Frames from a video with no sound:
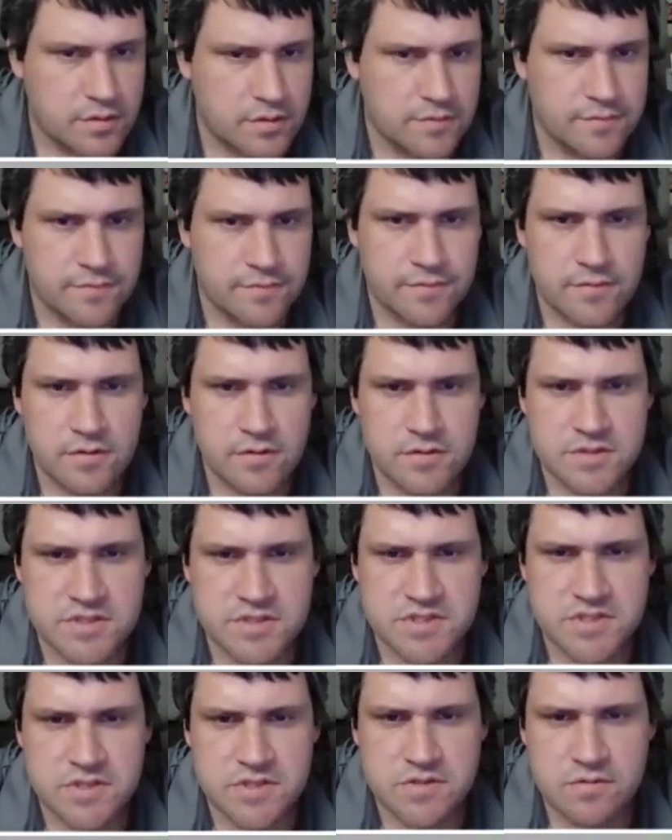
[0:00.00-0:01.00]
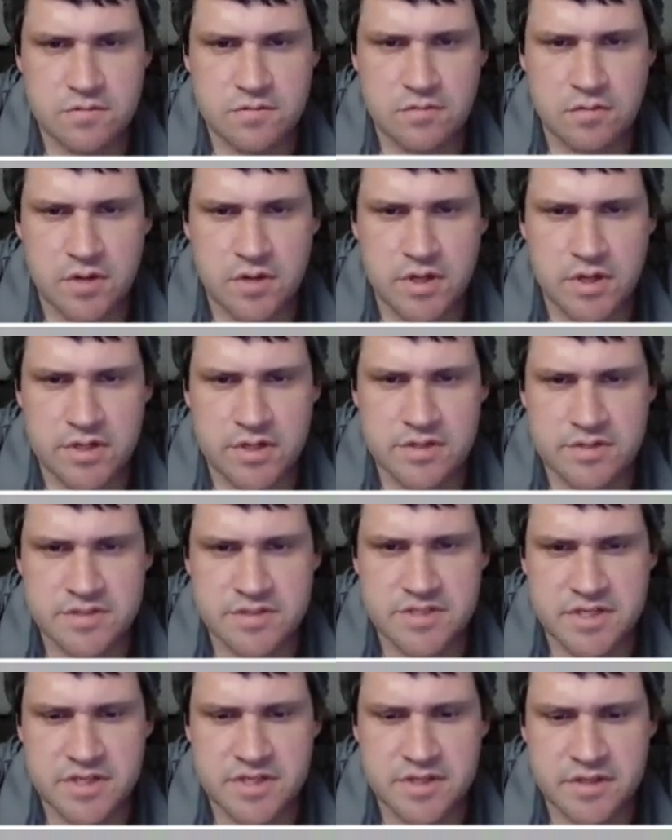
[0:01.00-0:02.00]
The first one
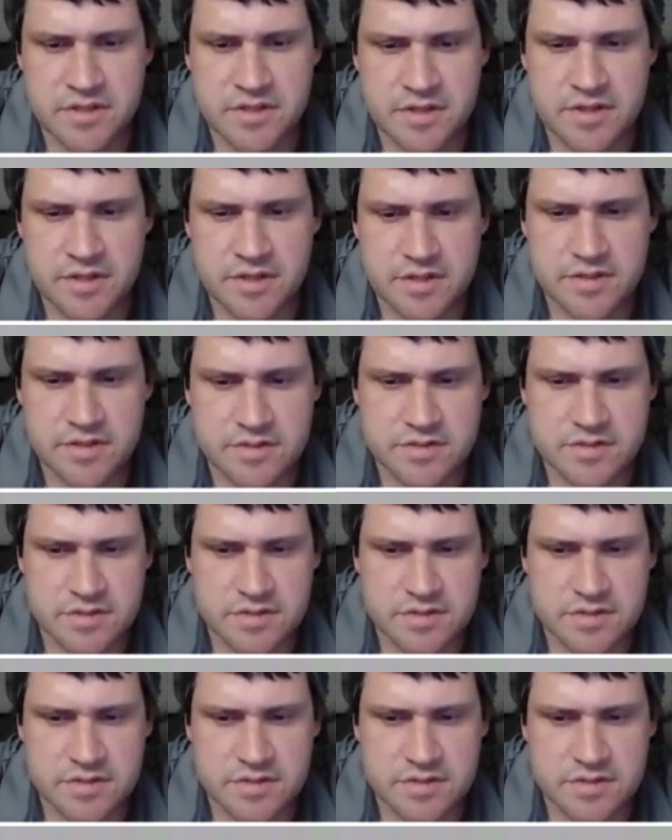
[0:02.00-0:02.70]
did hit.